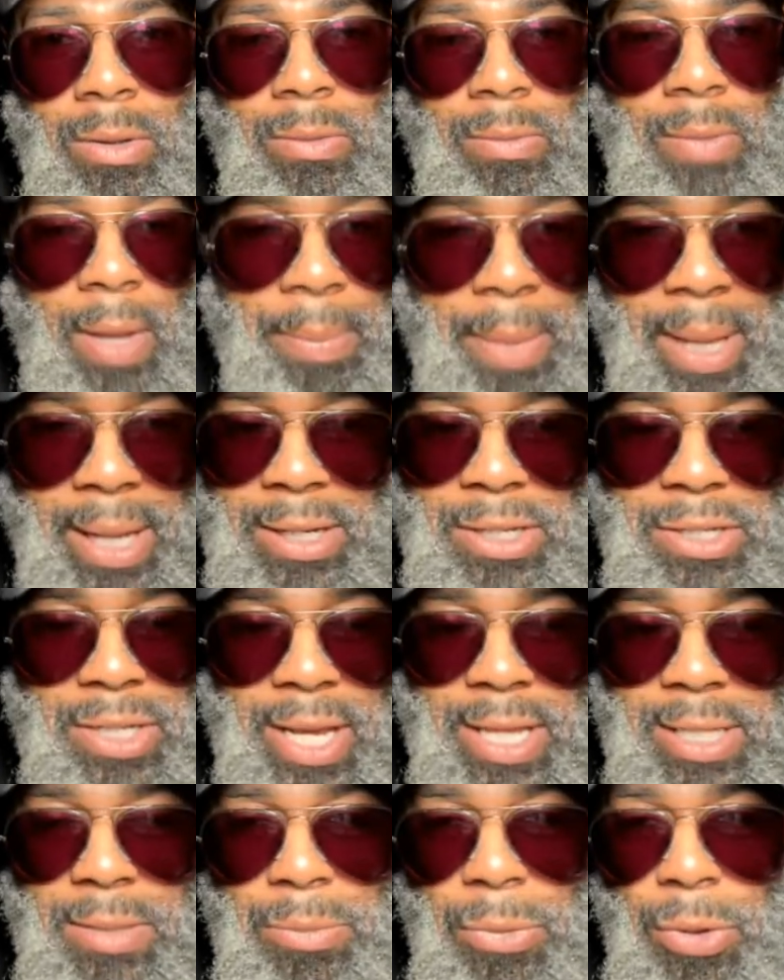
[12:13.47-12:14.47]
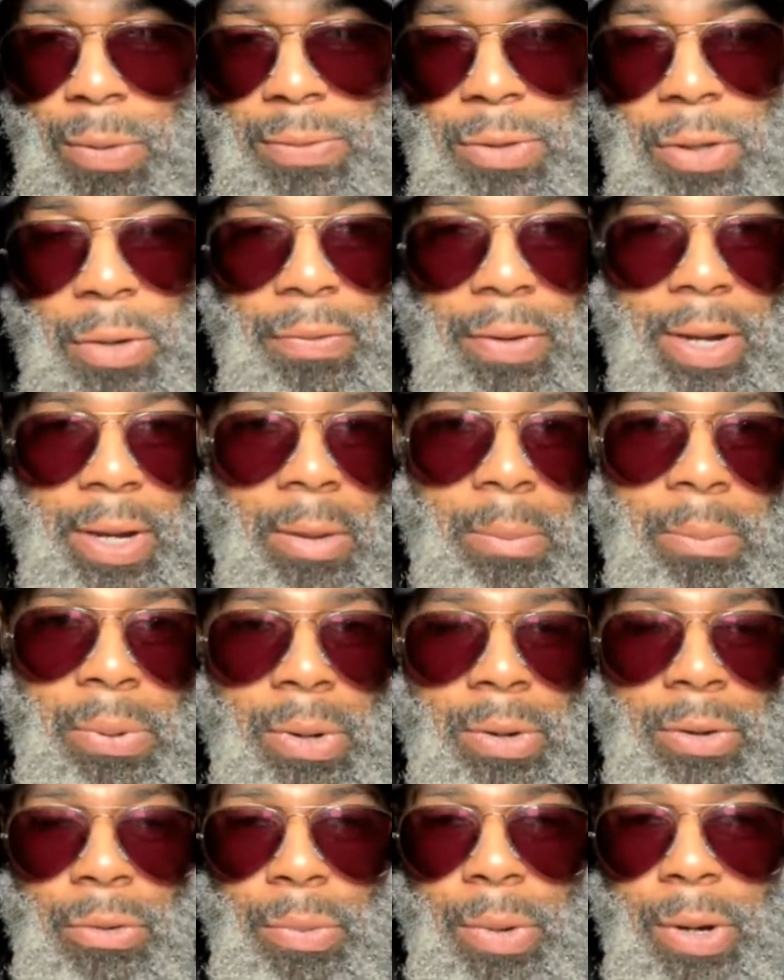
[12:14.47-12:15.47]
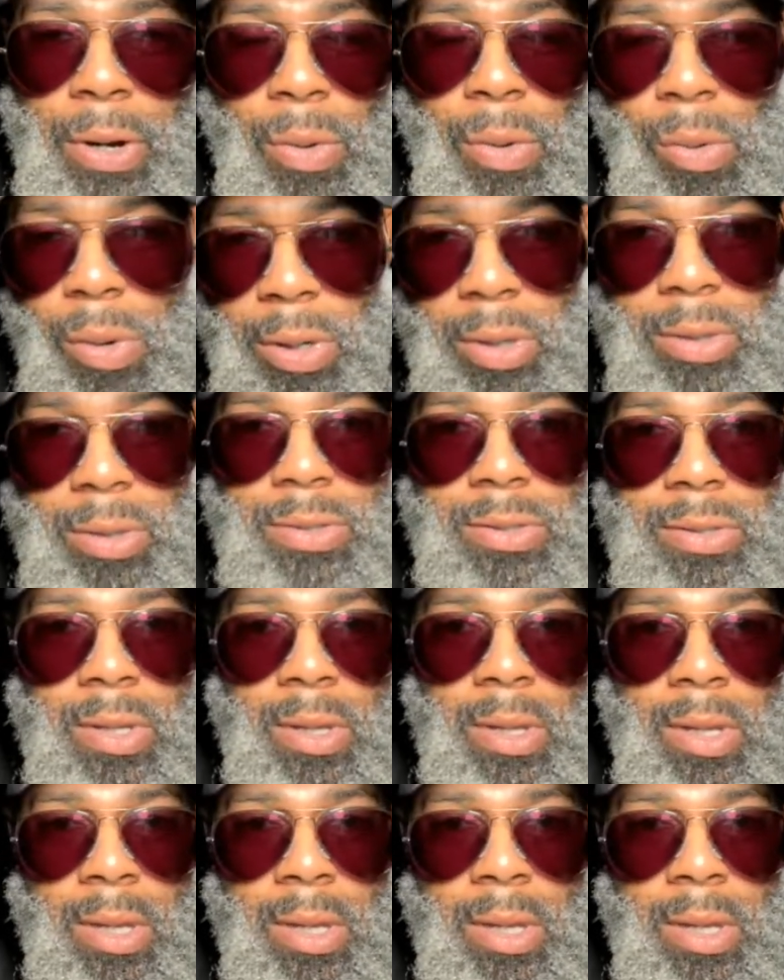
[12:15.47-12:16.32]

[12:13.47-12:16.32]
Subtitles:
I'm like chess moves over here. I'm putting you in corners.